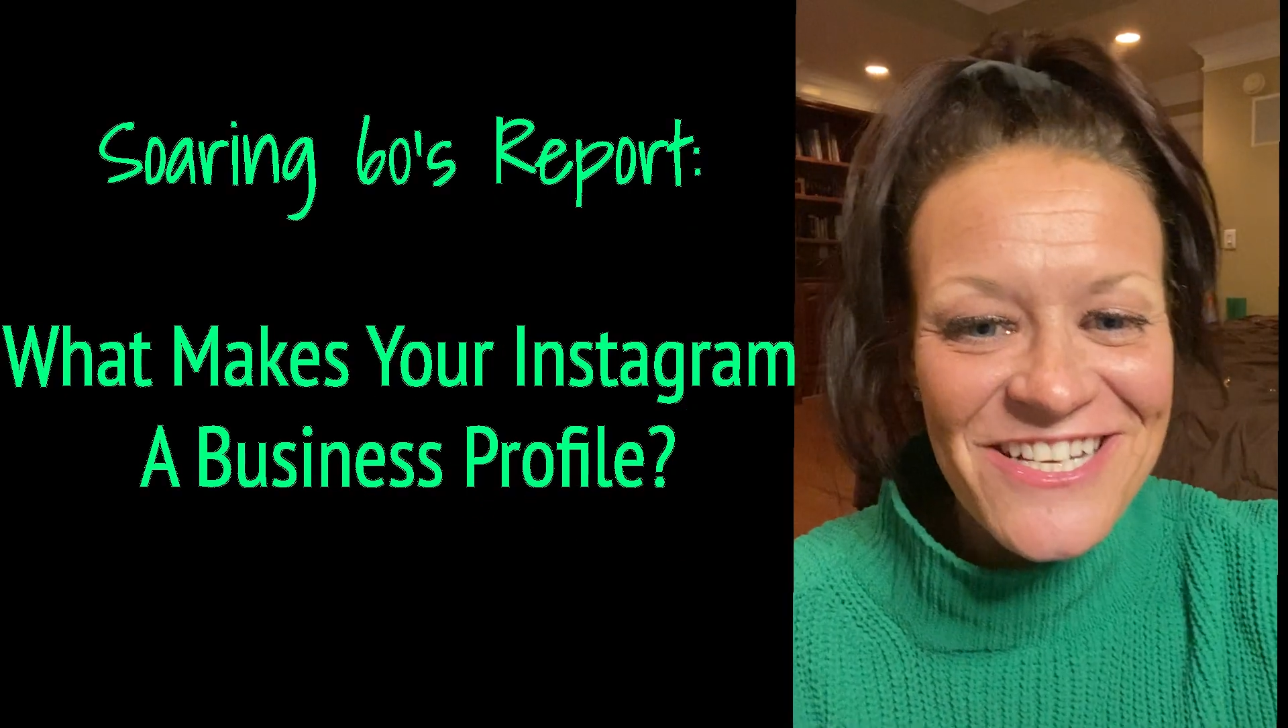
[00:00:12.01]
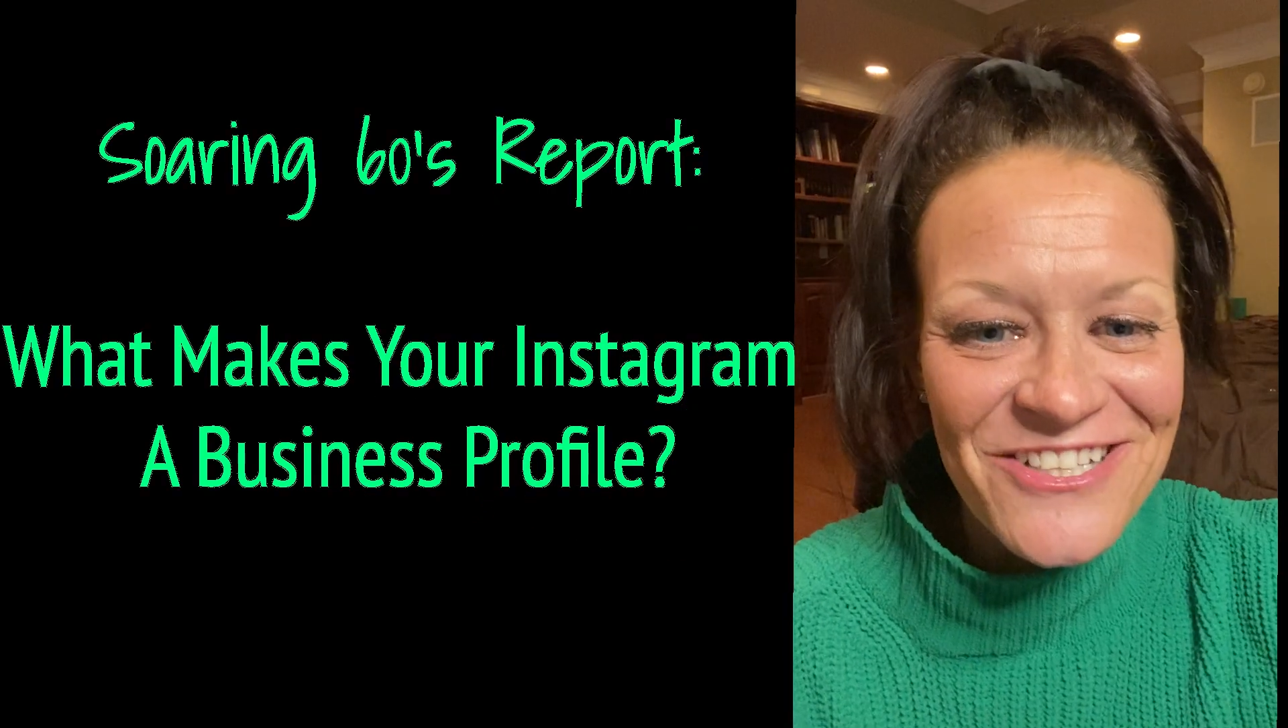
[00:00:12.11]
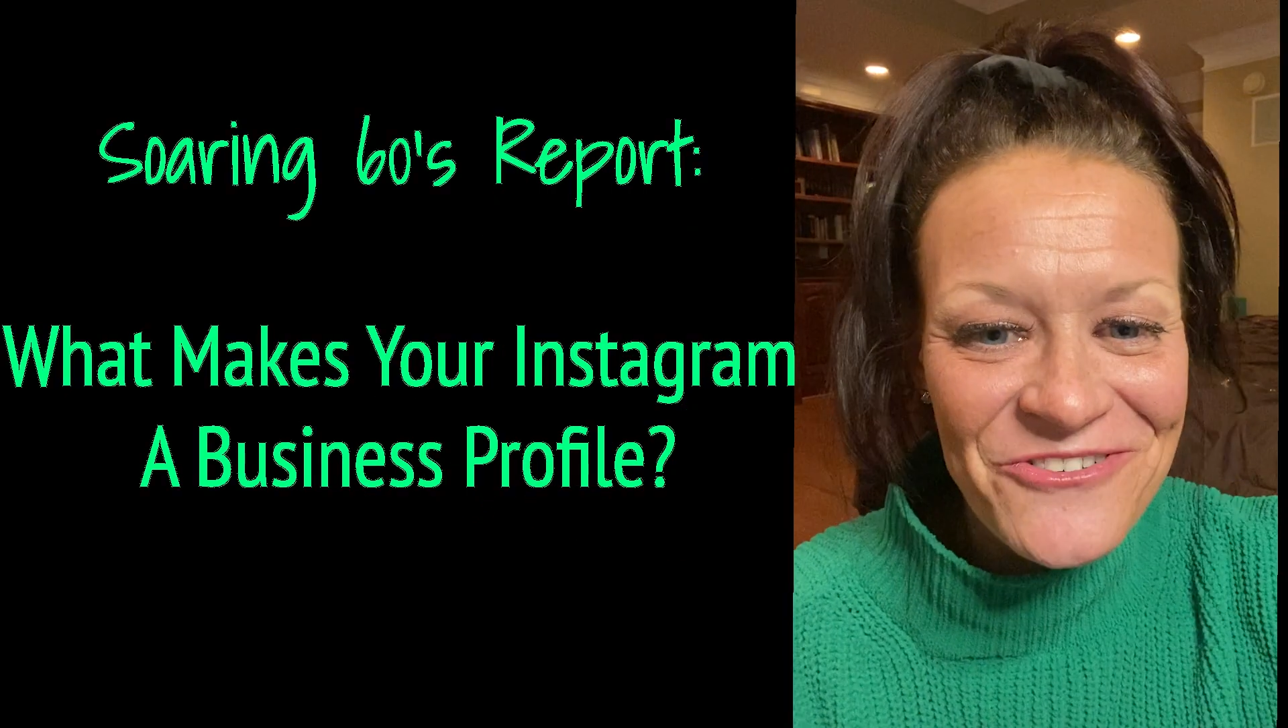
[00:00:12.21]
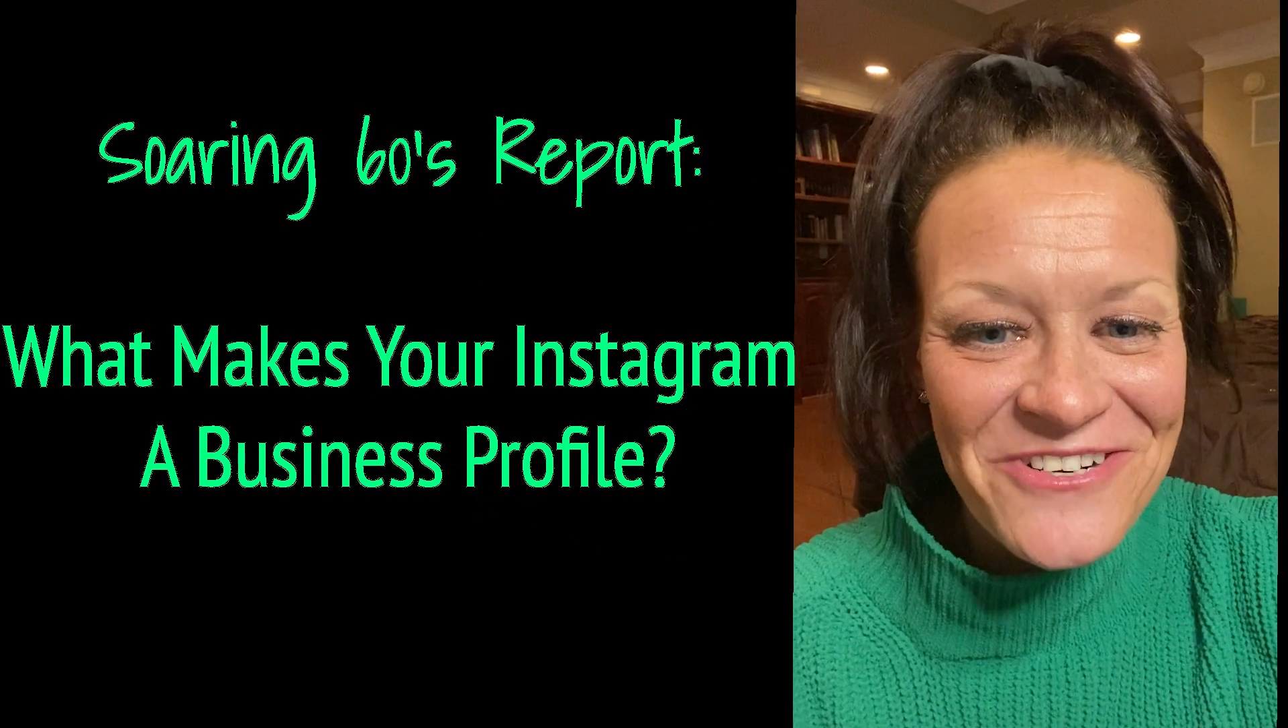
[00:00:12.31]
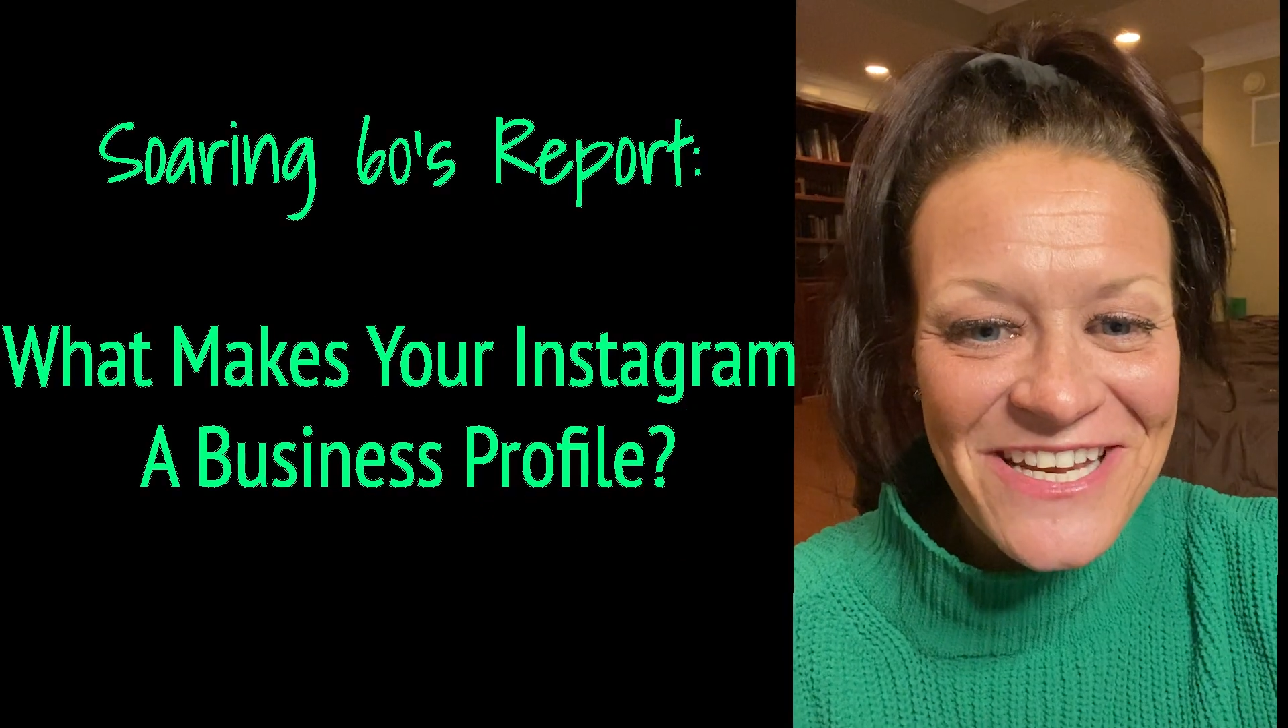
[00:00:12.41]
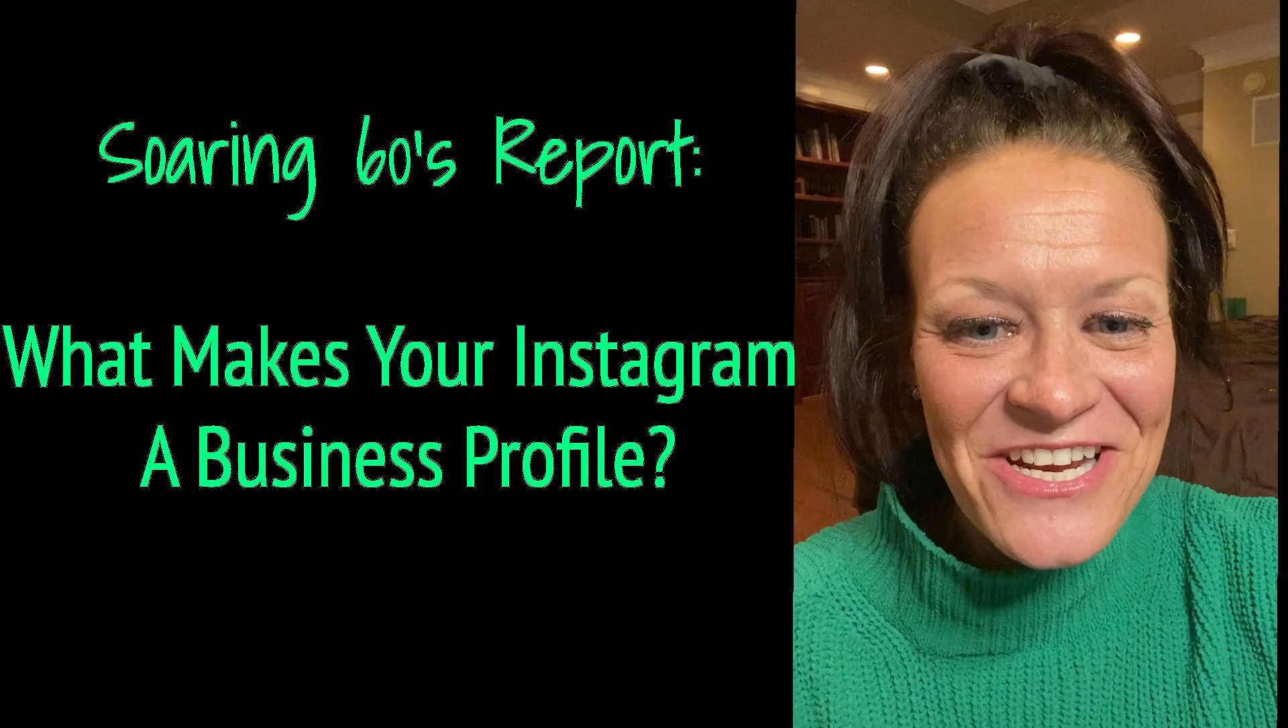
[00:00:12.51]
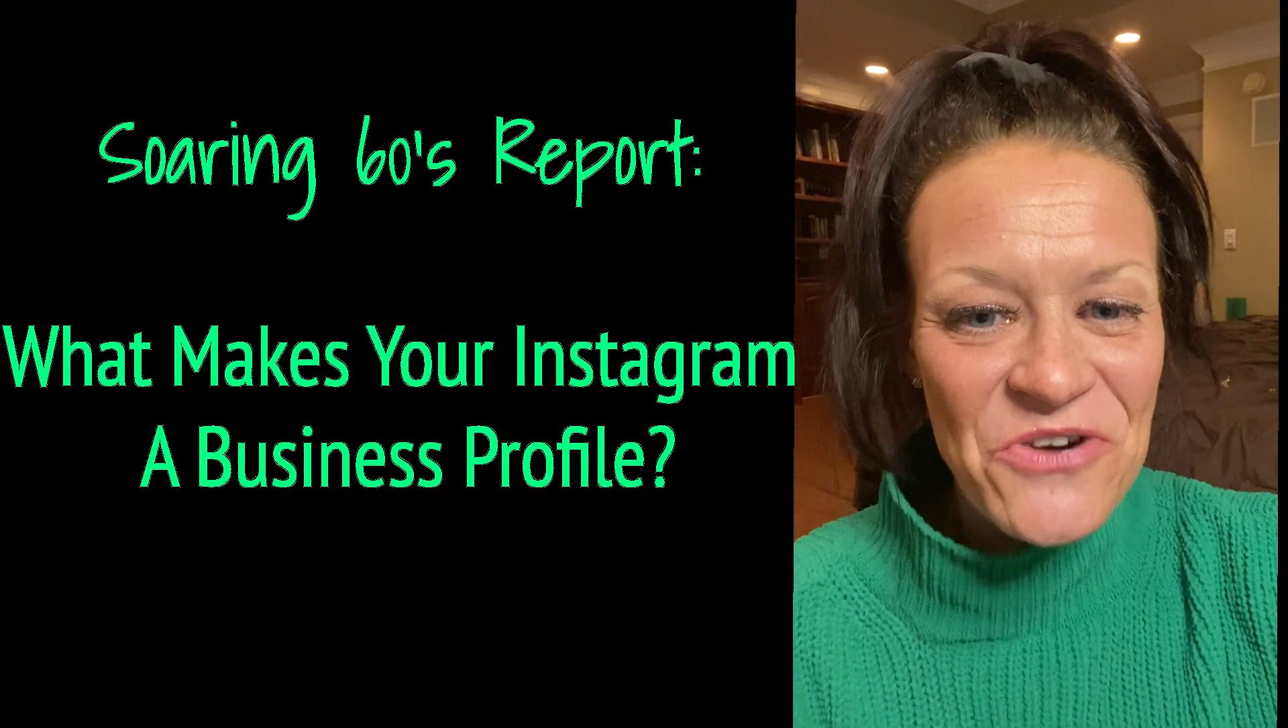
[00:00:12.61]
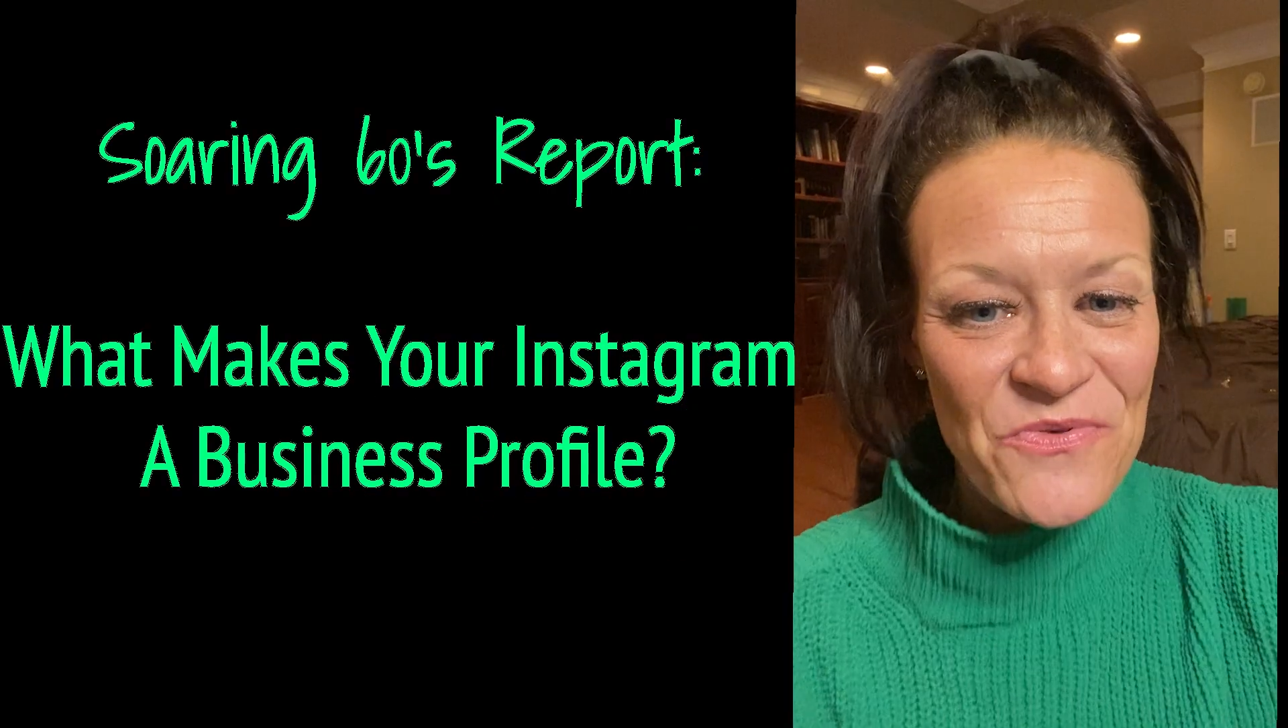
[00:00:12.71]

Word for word: Luna here